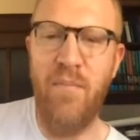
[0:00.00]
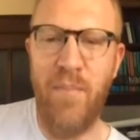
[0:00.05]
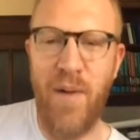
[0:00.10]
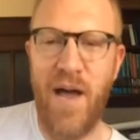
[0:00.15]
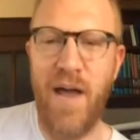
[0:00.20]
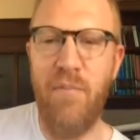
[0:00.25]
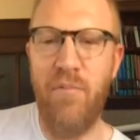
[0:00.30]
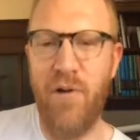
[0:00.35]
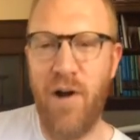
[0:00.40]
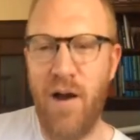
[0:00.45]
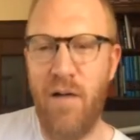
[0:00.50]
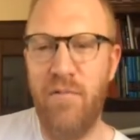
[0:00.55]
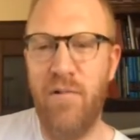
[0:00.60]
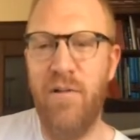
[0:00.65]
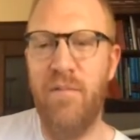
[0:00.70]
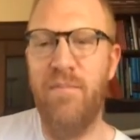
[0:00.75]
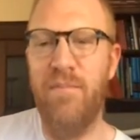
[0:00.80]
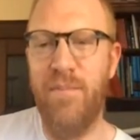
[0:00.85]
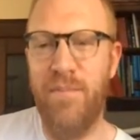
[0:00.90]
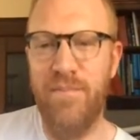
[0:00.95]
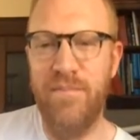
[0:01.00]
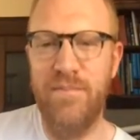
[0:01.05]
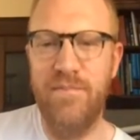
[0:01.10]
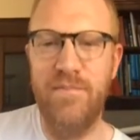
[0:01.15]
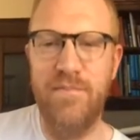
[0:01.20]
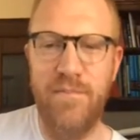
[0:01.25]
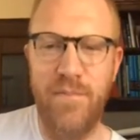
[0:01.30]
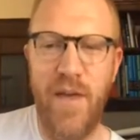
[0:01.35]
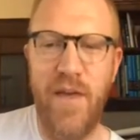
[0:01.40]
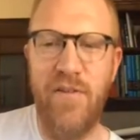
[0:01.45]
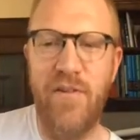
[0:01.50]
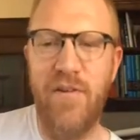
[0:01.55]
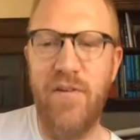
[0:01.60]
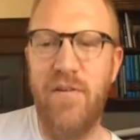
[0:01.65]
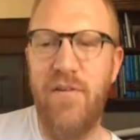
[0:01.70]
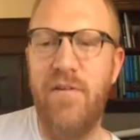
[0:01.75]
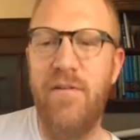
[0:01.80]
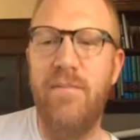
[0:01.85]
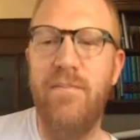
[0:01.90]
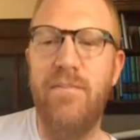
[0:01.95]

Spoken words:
by problem basis.